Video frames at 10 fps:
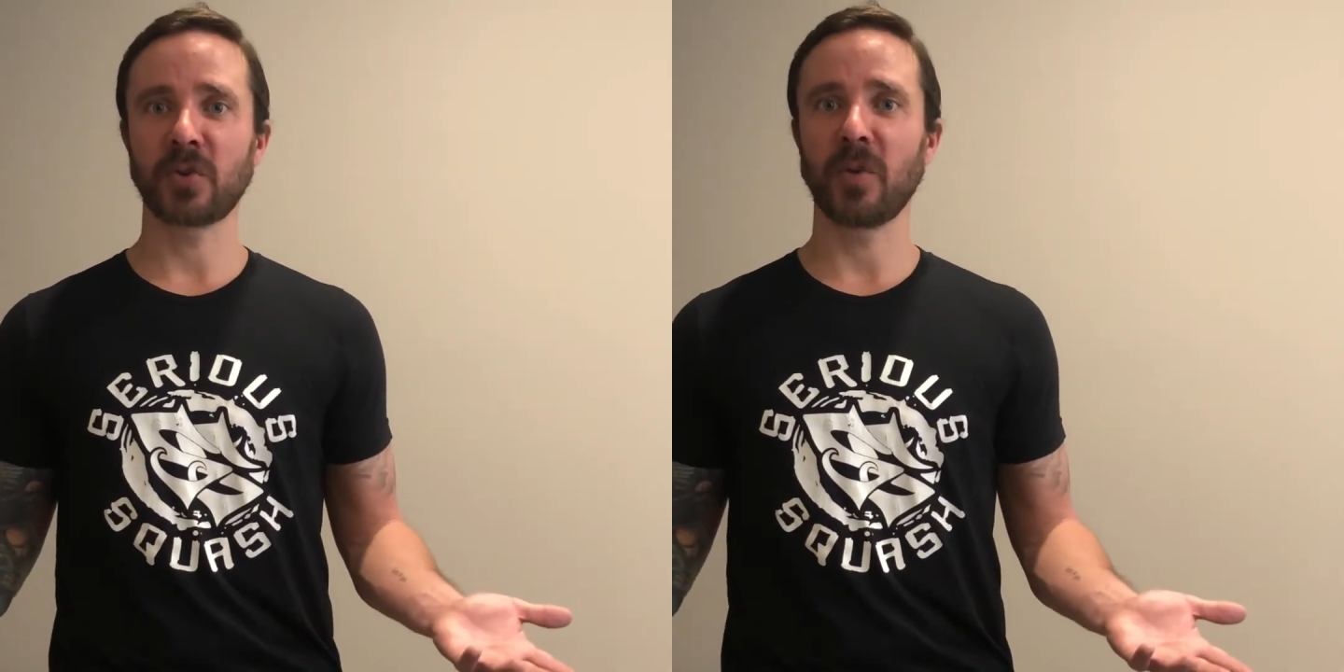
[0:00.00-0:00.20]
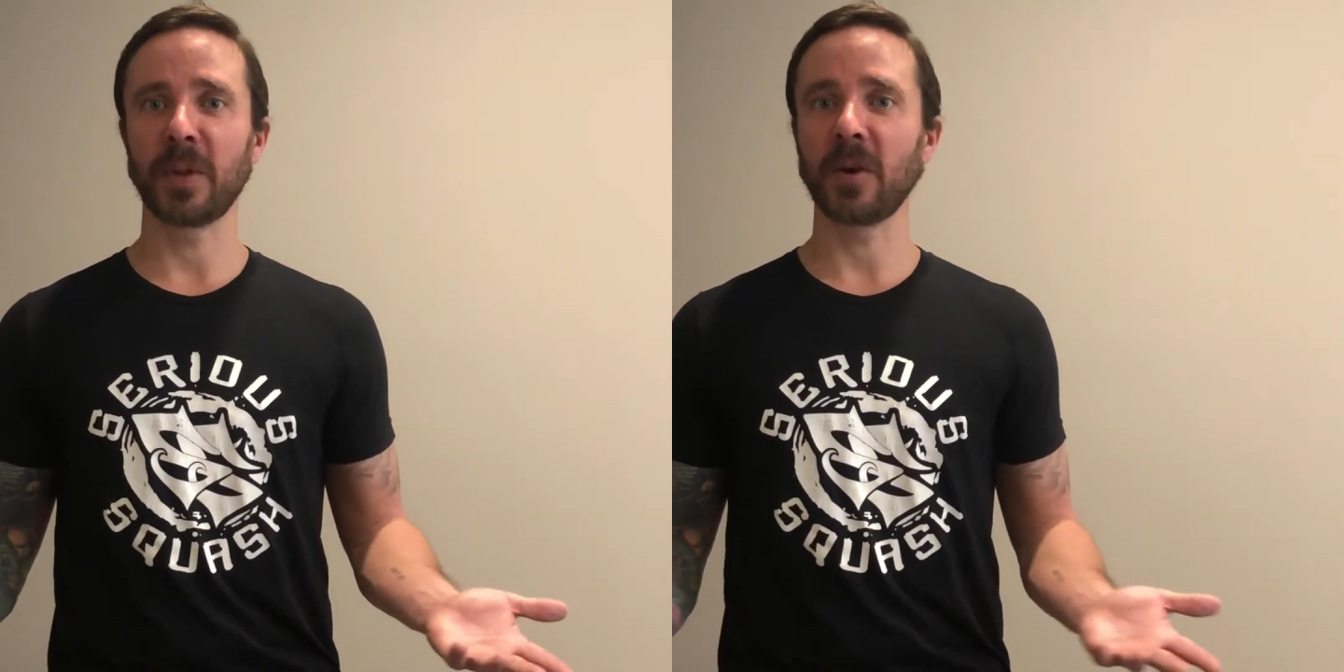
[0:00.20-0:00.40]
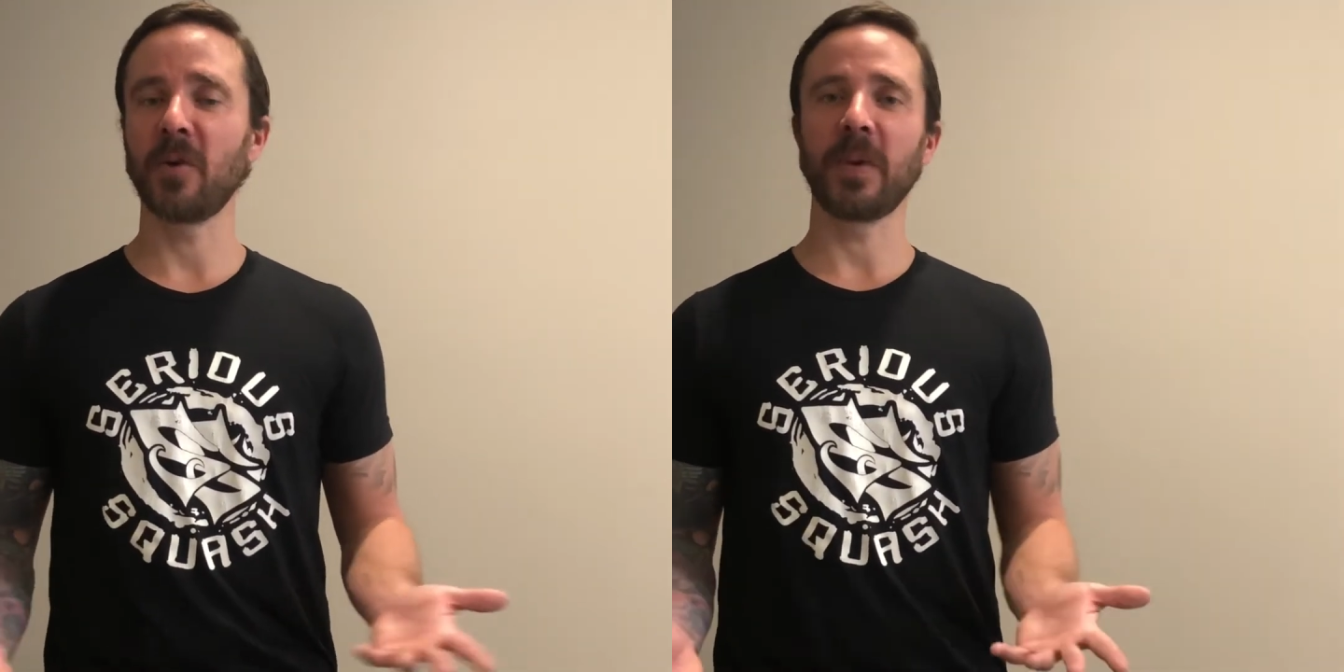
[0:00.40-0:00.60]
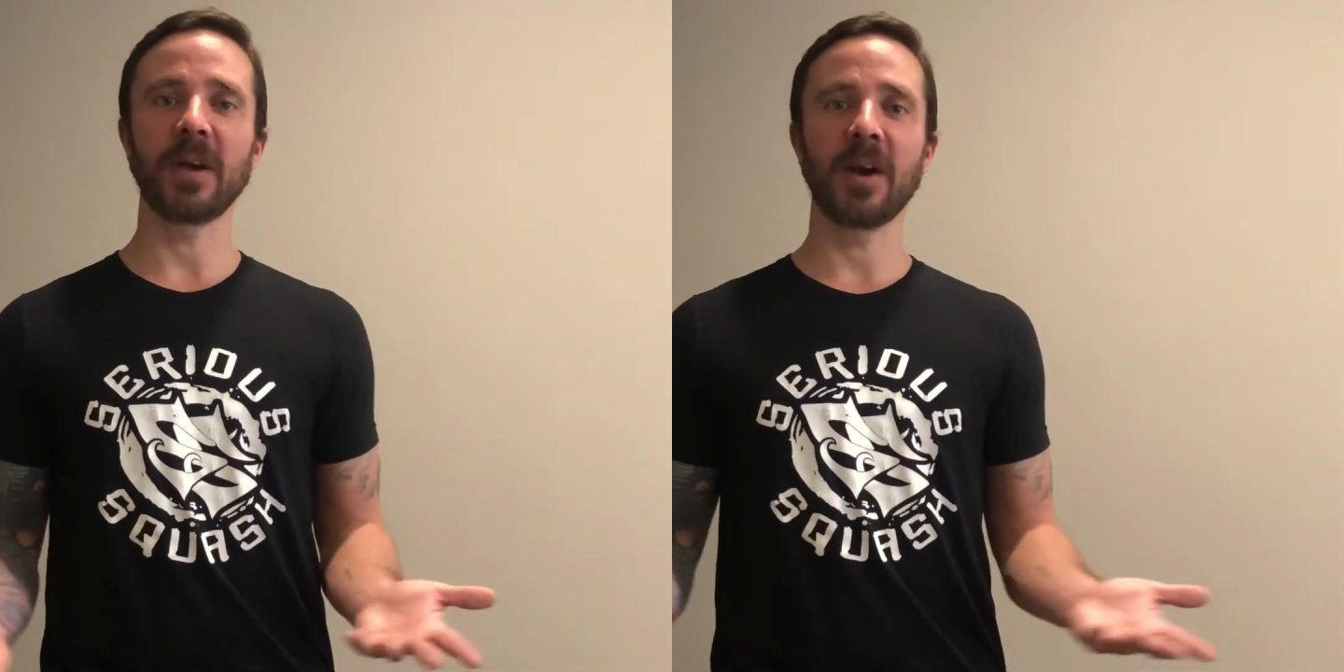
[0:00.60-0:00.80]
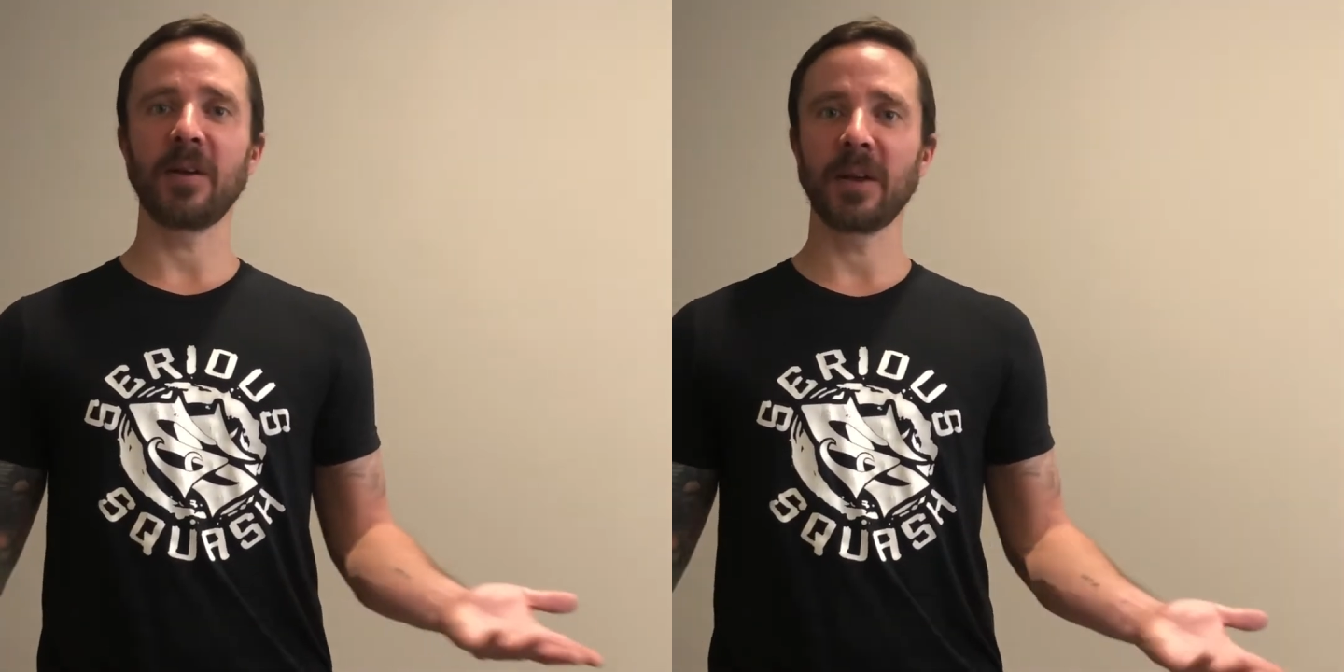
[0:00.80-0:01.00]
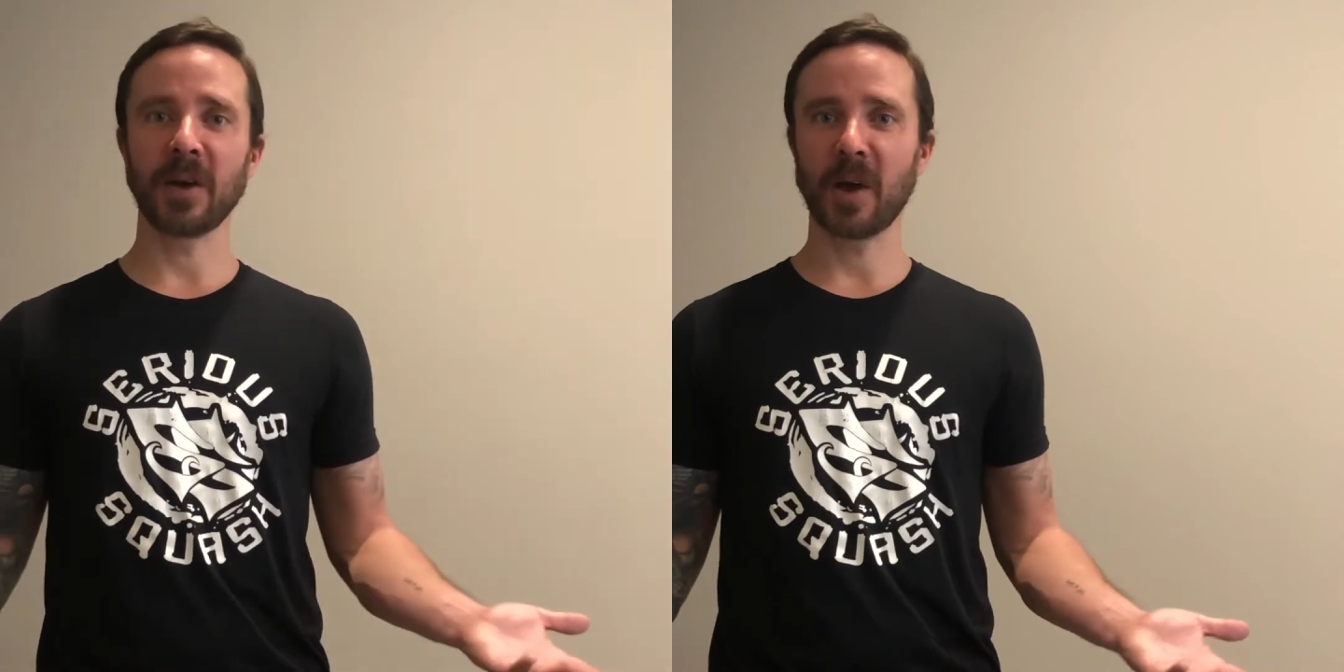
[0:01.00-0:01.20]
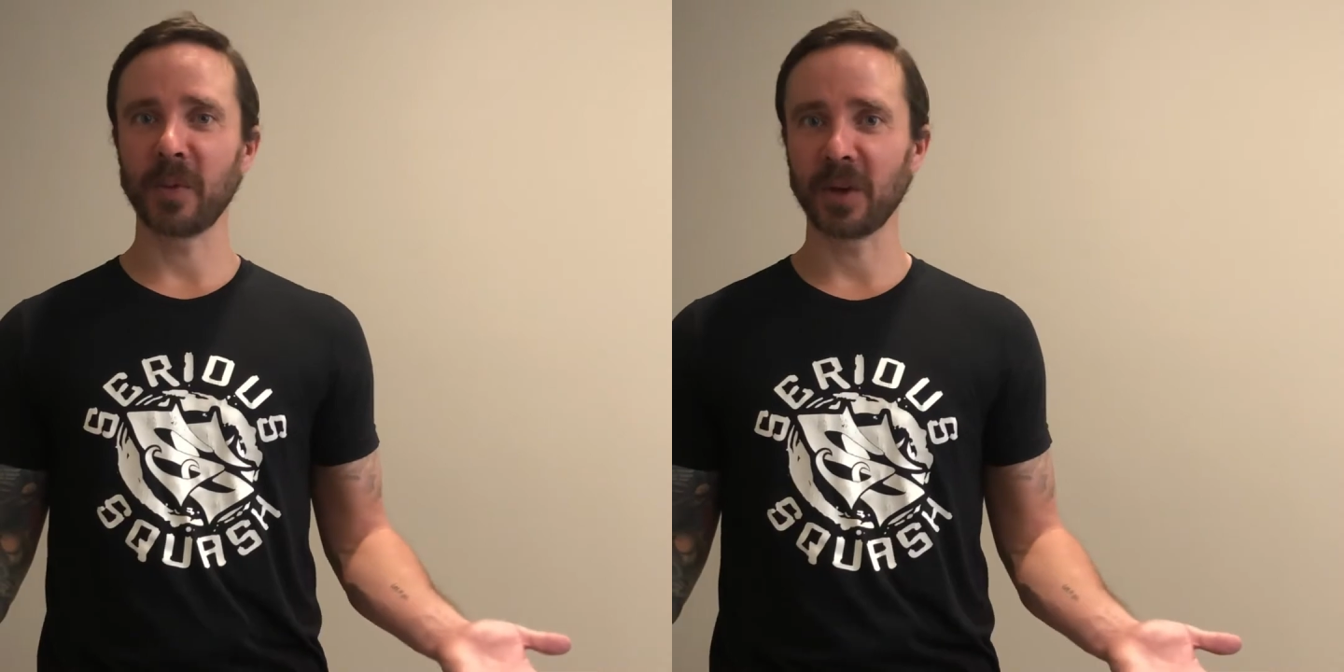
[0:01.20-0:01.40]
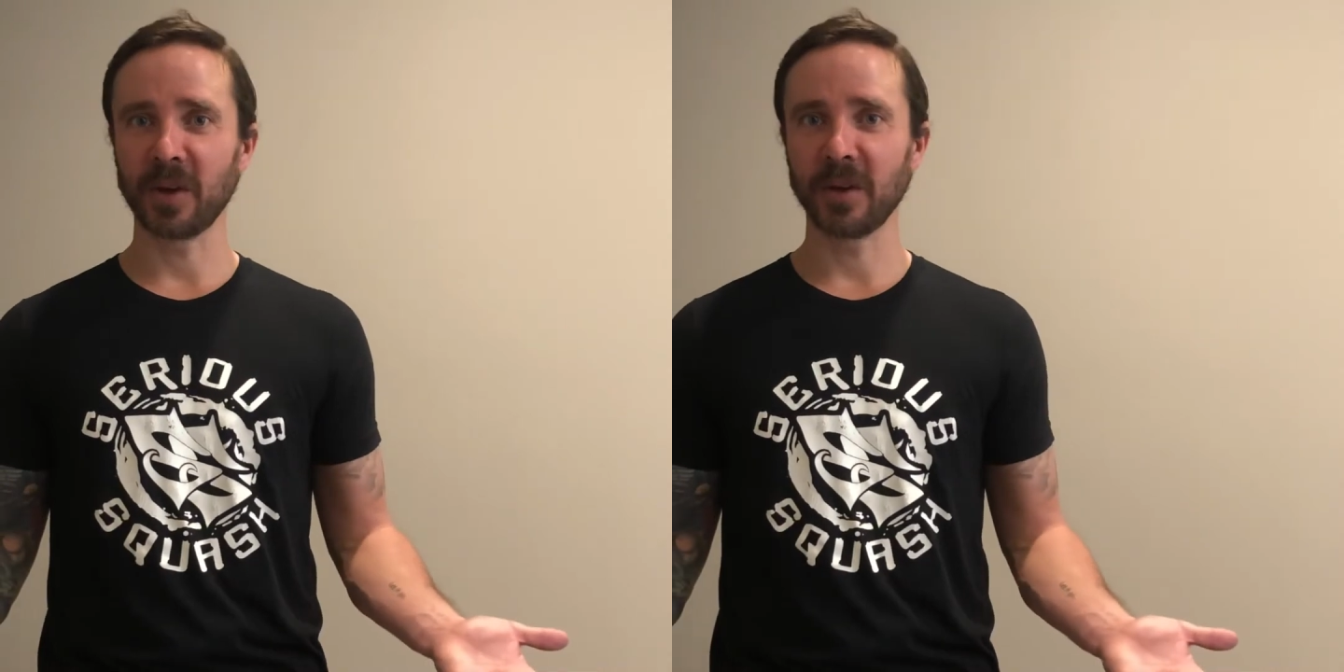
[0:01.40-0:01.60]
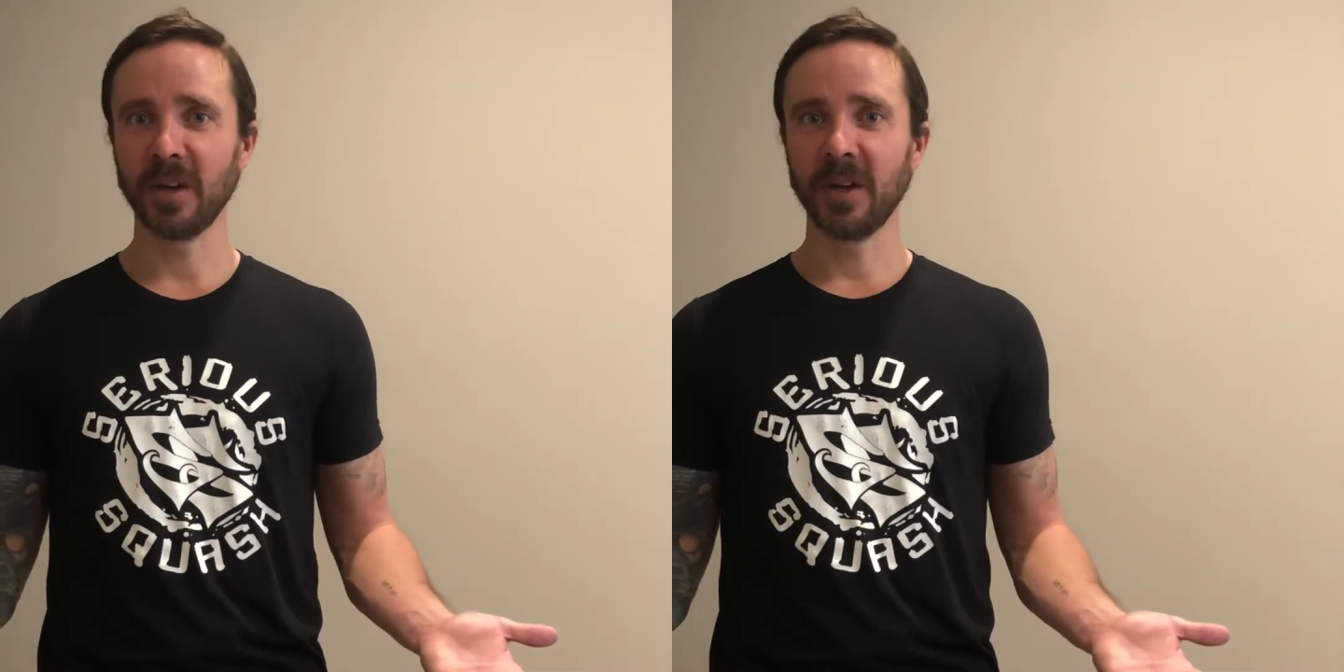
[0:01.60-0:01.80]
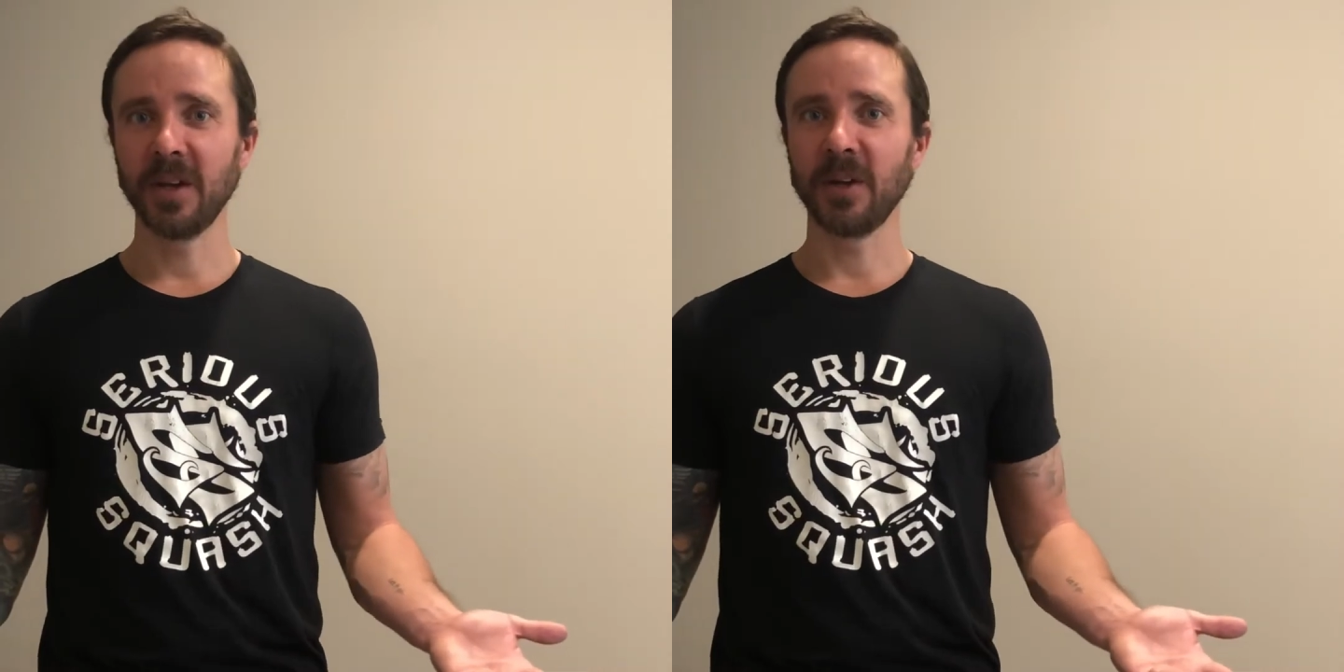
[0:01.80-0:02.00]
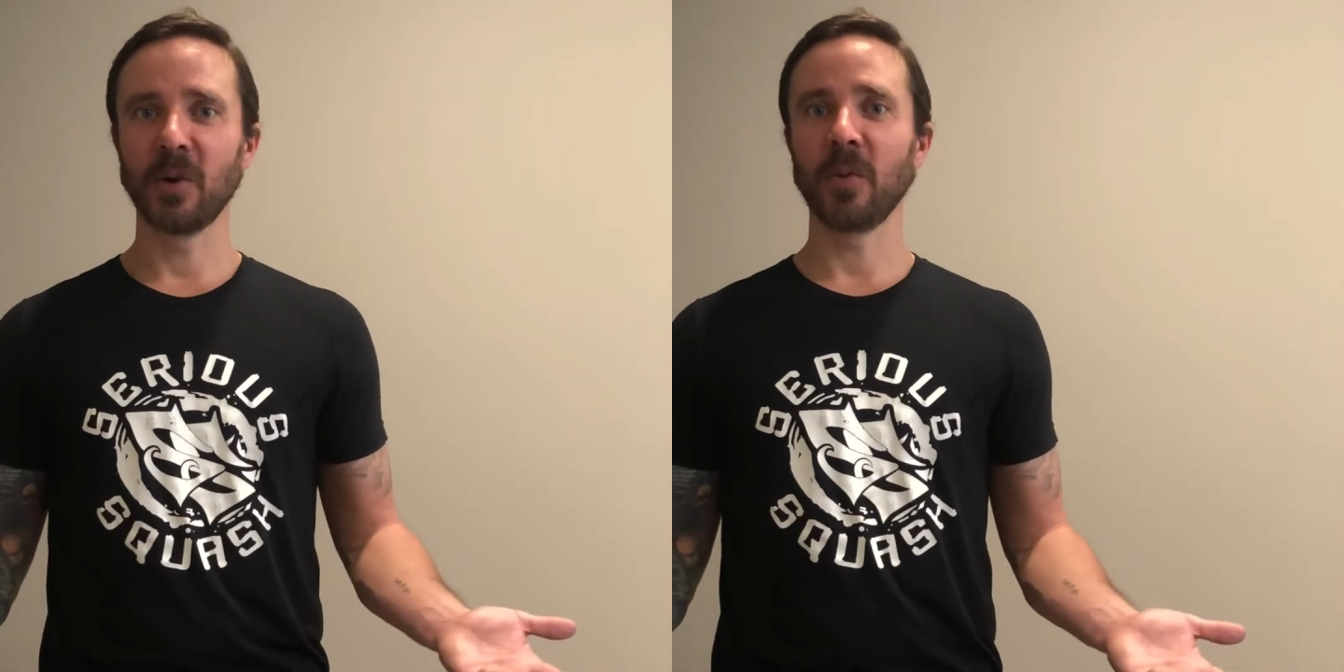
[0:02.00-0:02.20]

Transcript: So I'm like, oh my God, like how am I gonna, you know,